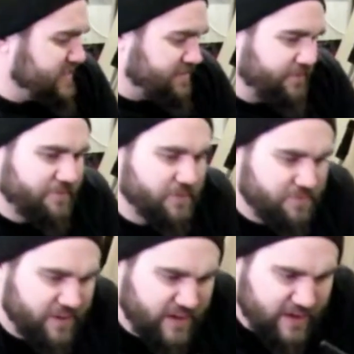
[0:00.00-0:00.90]
of a foot
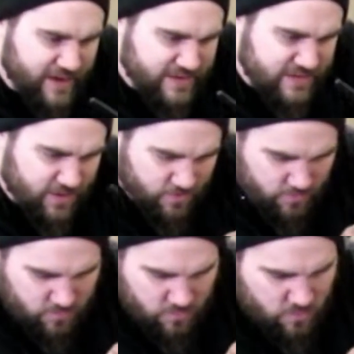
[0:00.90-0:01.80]
feed, it has a
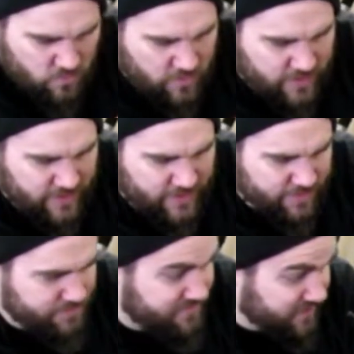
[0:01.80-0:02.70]

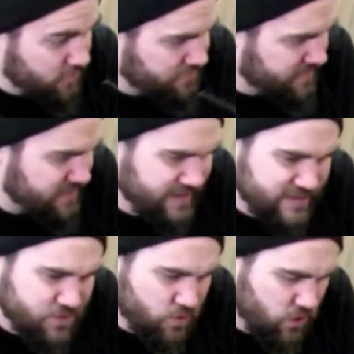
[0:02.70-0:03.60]
finger feed, I
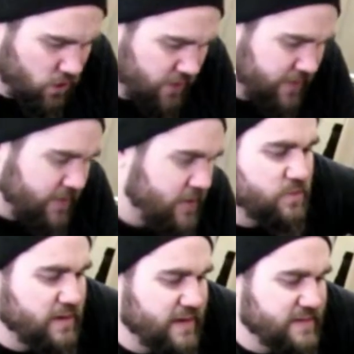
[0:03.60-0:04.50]
guess you would call it. It
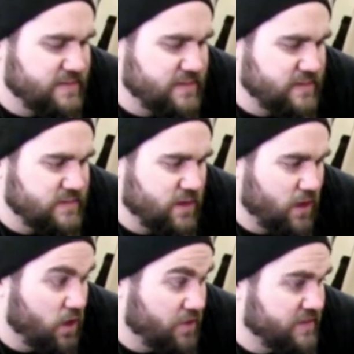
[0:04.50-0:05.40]
has it
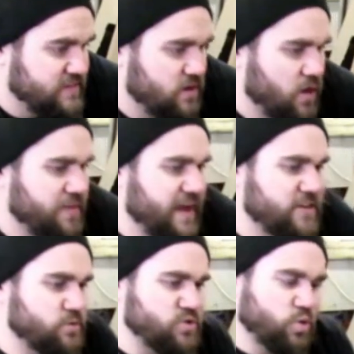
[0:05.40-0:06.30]
on the
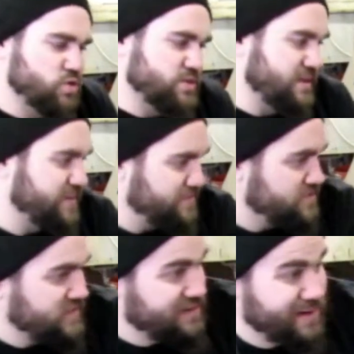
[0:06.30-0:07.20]
actual torch, which I've never
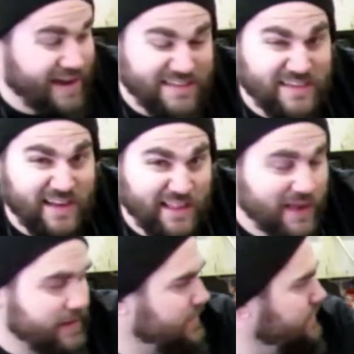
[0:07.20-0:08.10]
seen, but I actually kind of like it.